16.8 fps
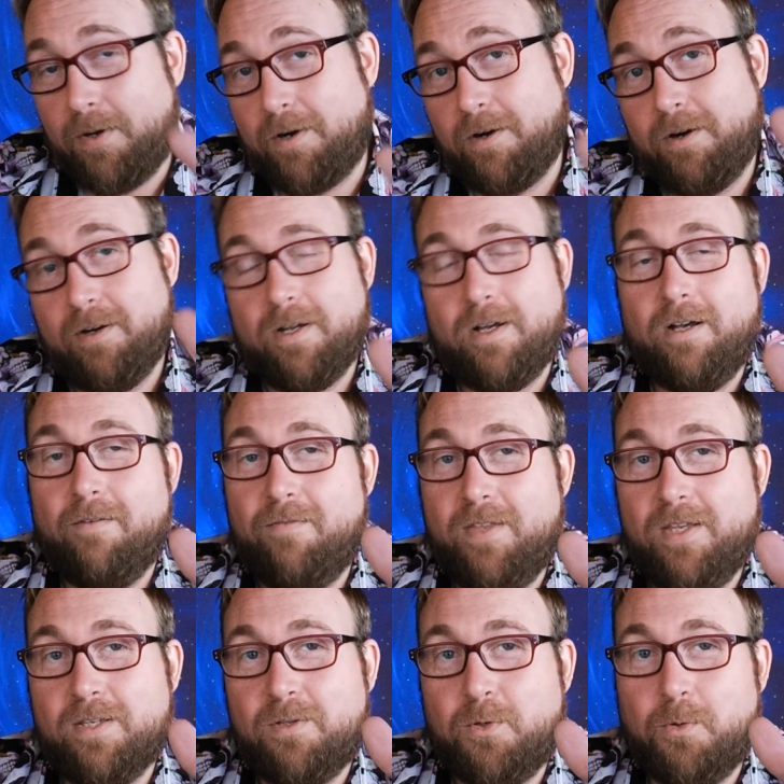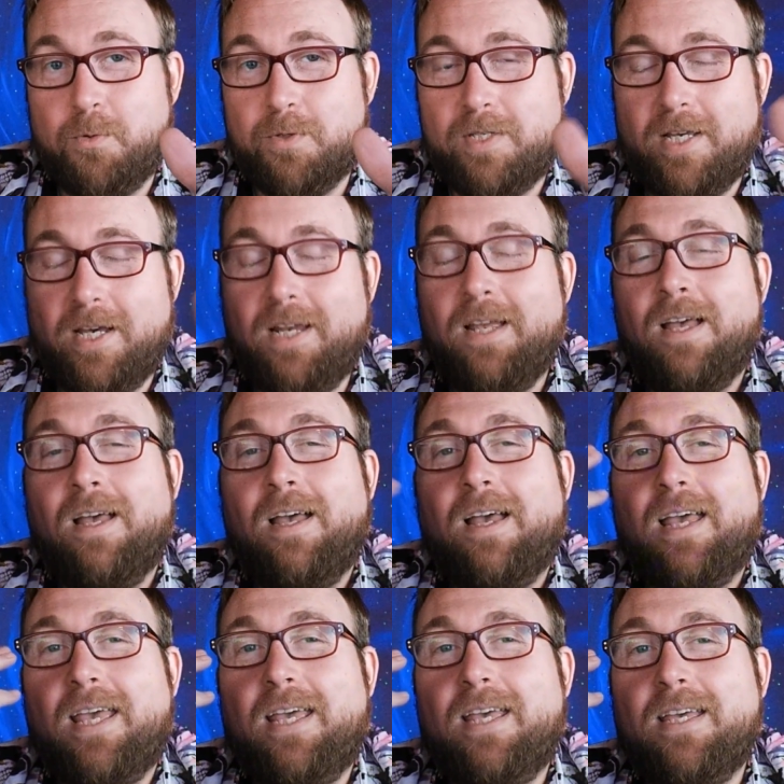part of this tool set
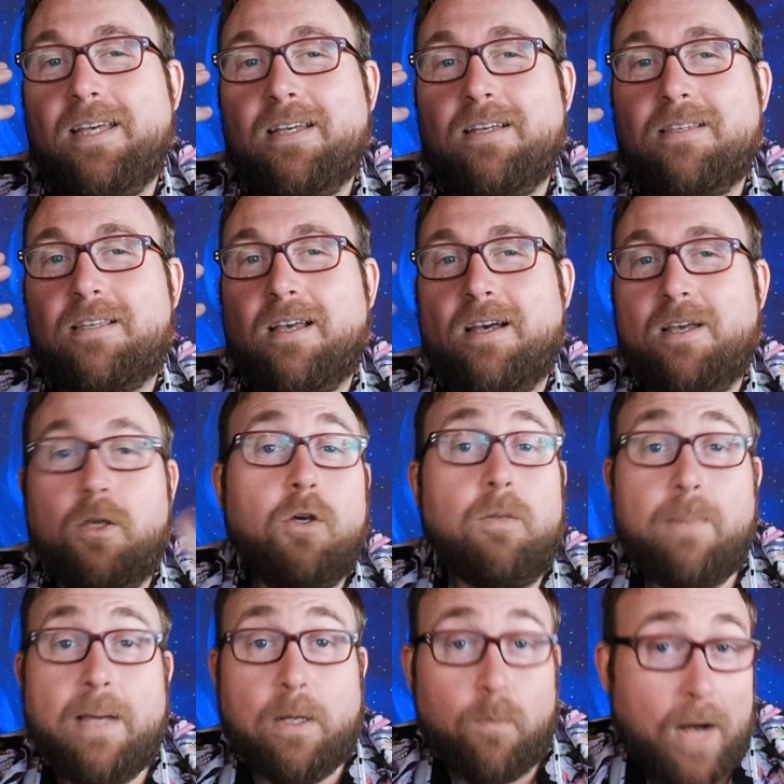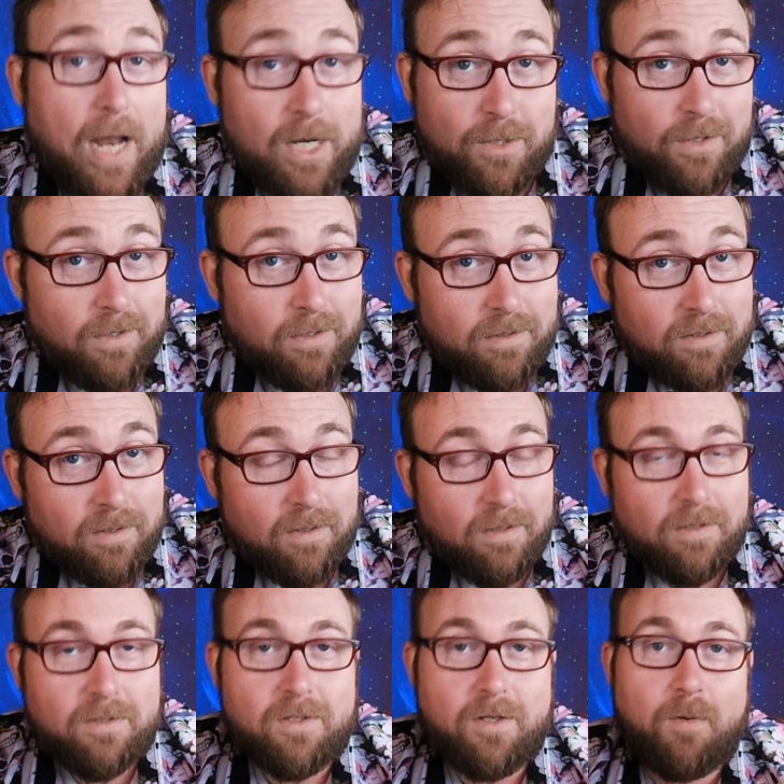is you can make rations.
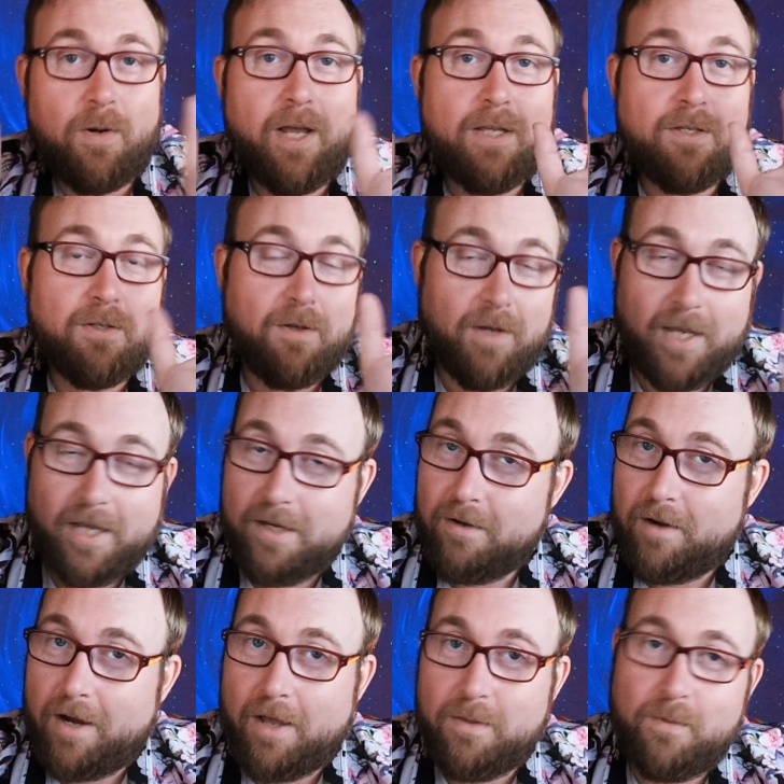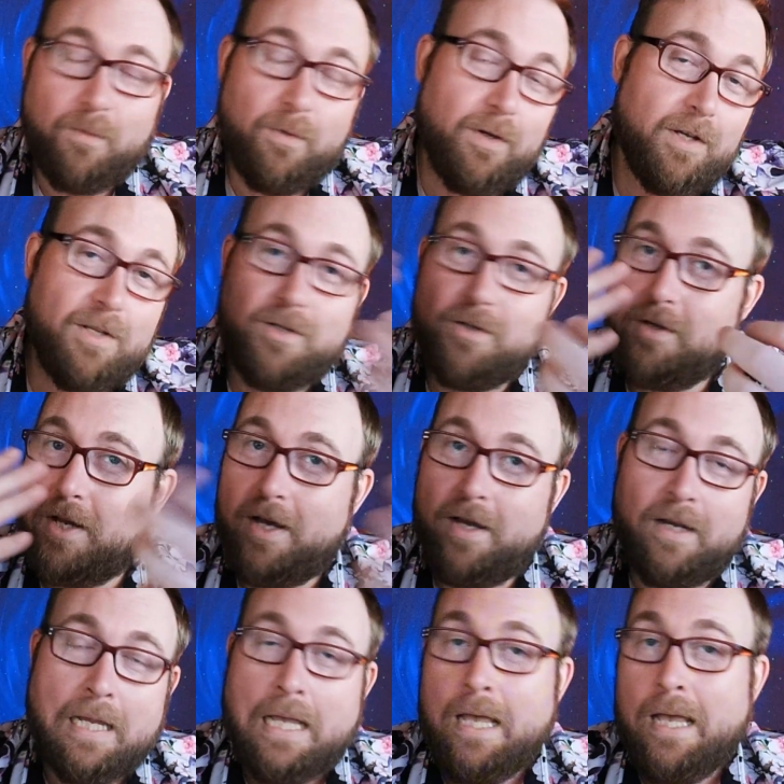So right, so again, you're out in the woods, you're
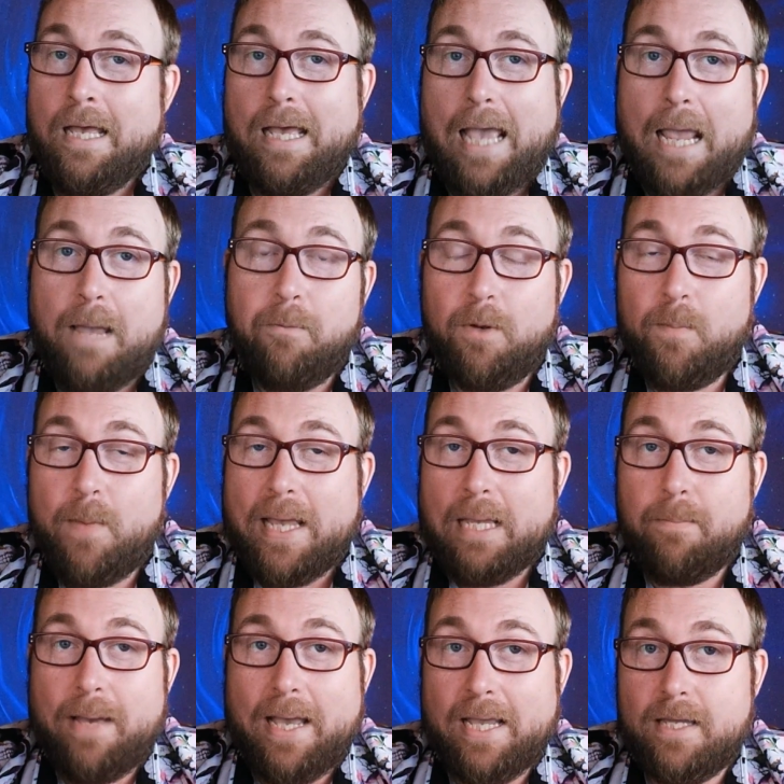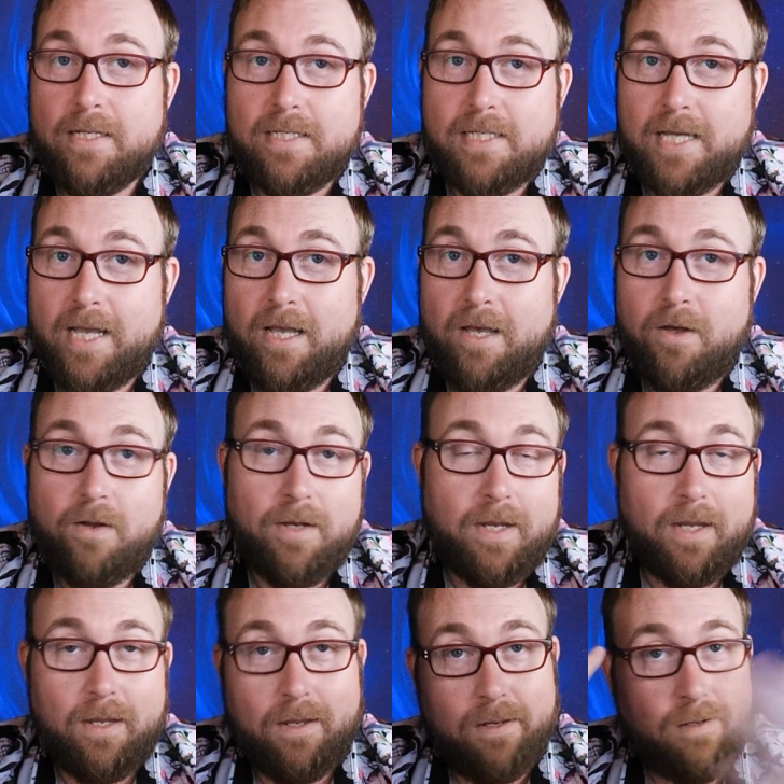not able to make it back in town,
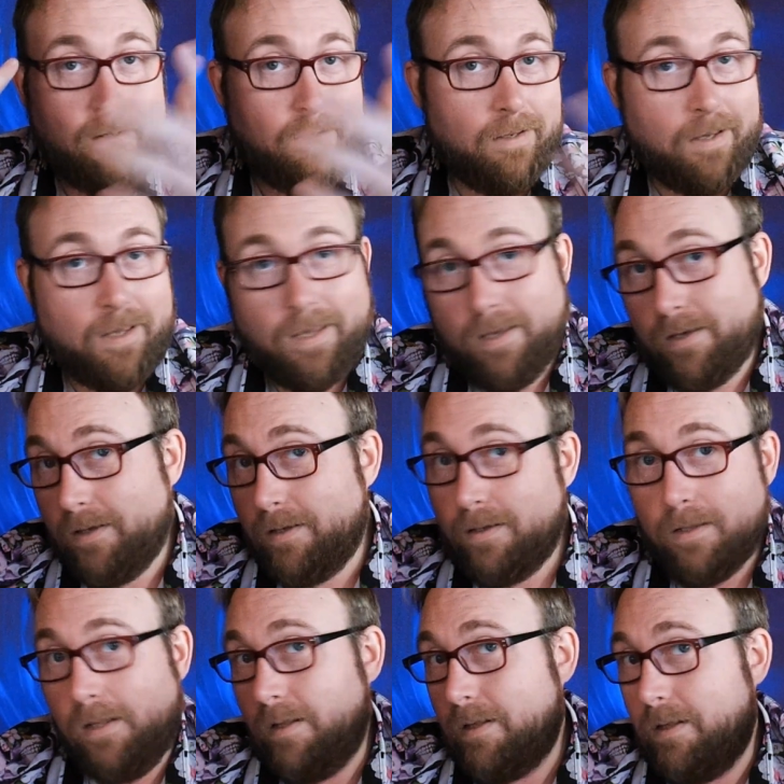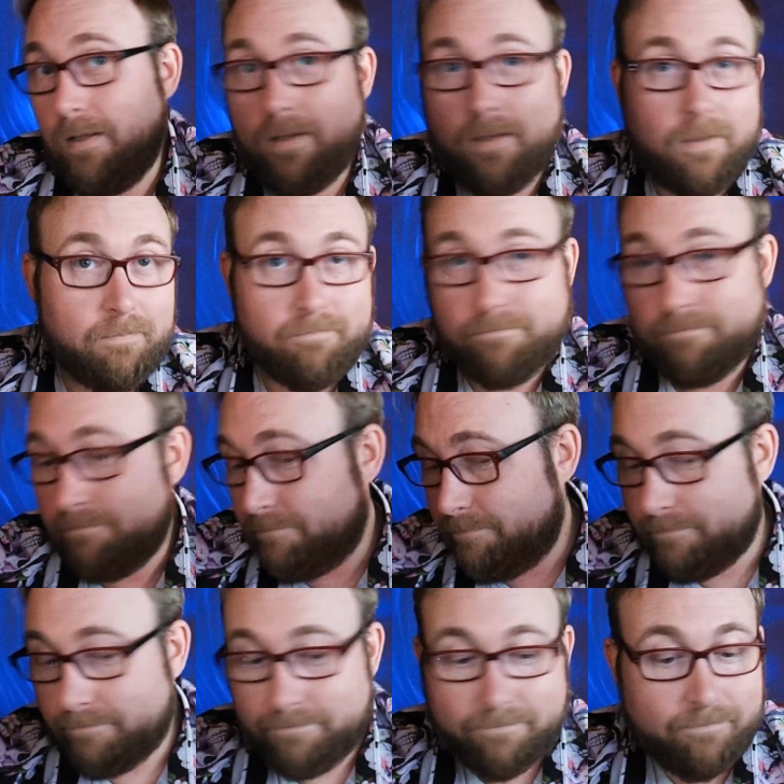and you kill
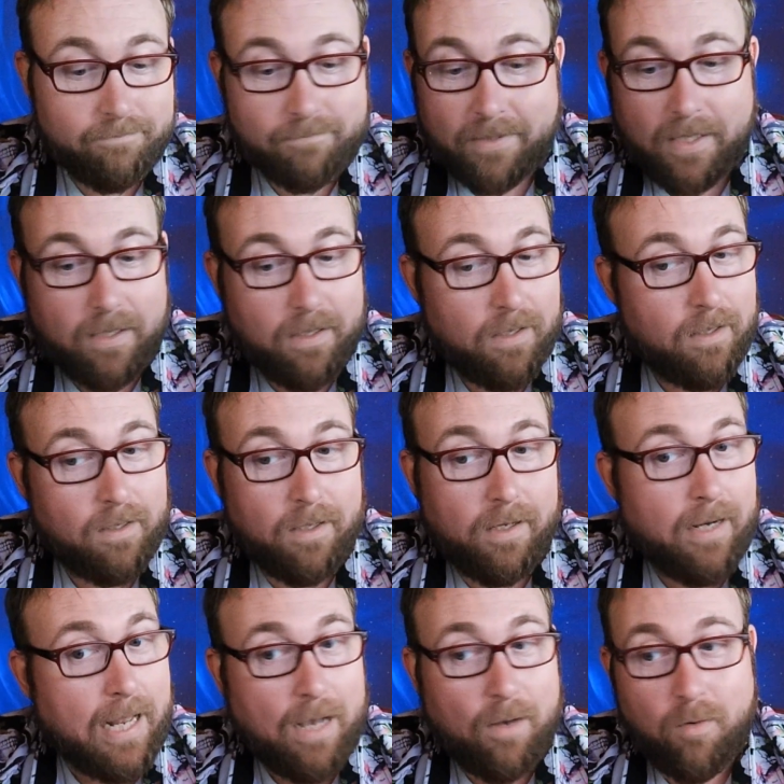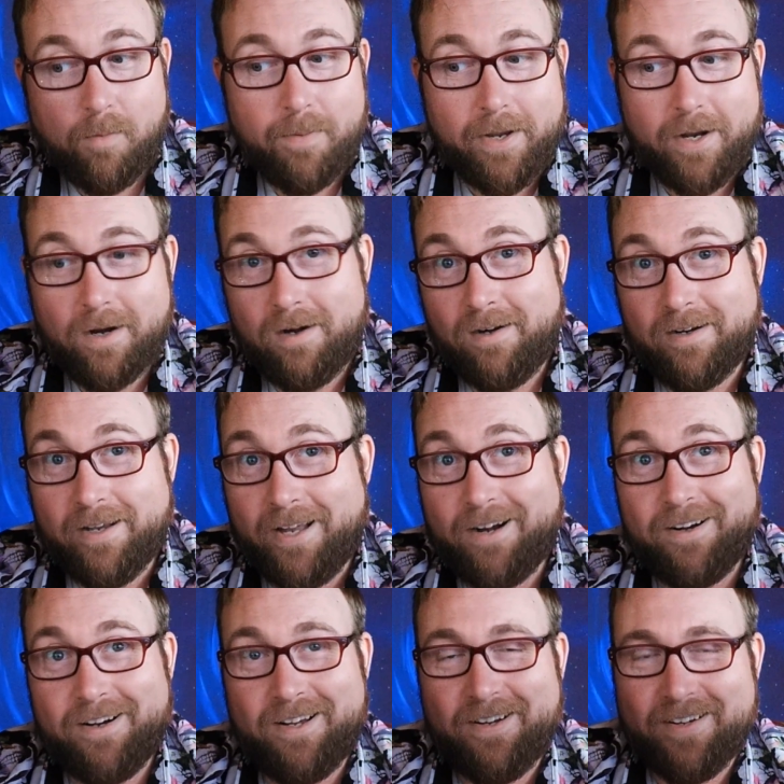an owl bear. I
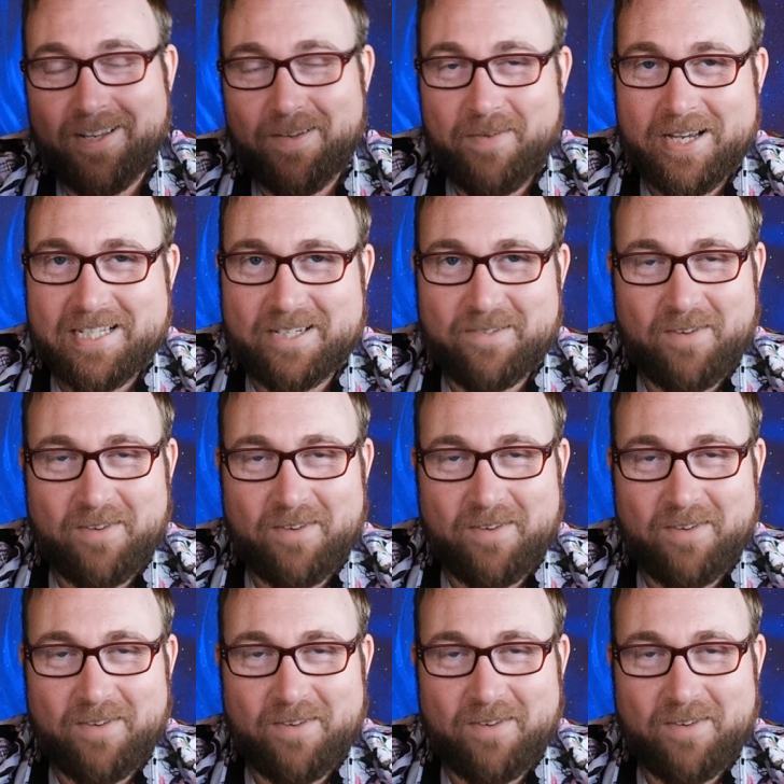don't know. You make